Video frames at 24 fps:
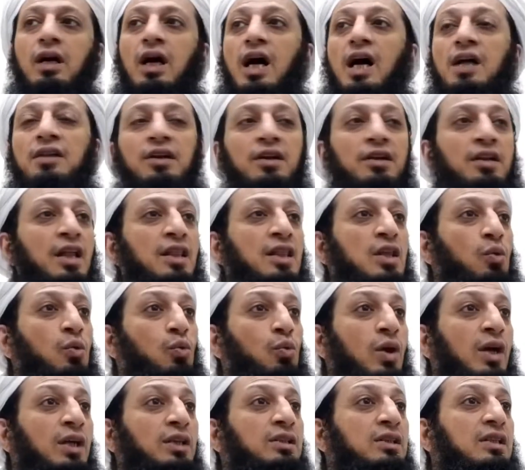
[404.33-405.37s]
other than the
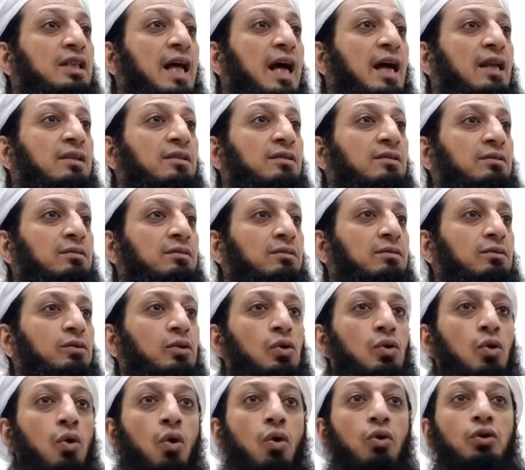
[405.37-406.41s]
ones that
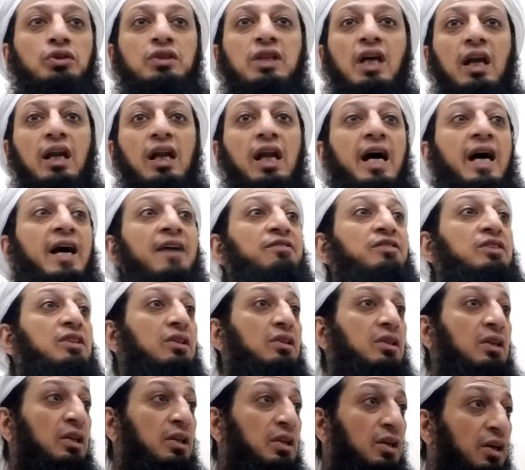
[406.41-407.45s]
lost their lives
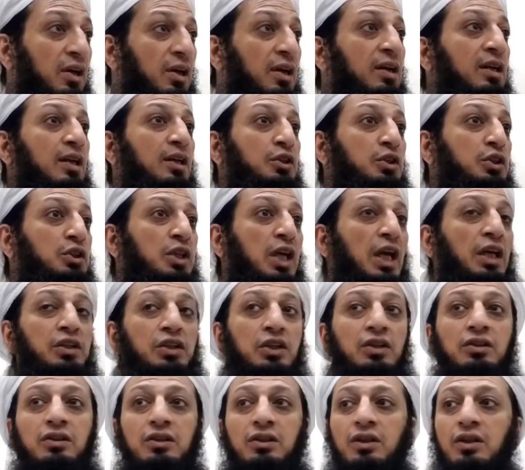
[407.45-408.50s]
in the earlier
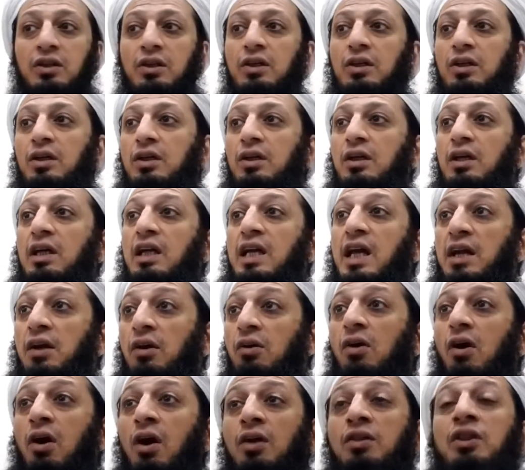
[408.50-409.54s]
stages, later
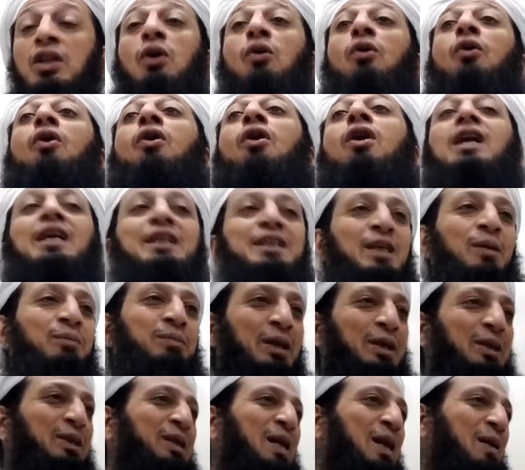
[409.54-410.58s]
on they all
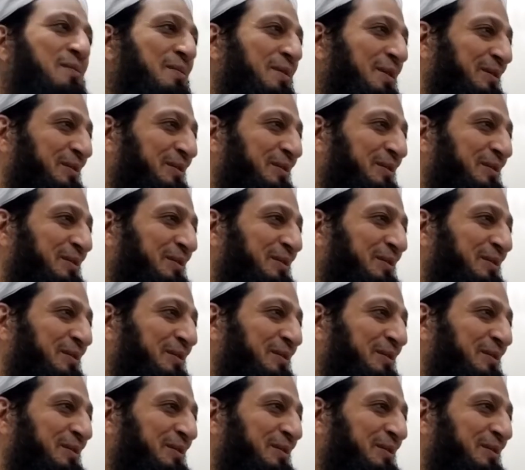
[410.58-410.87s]
accepted Islam.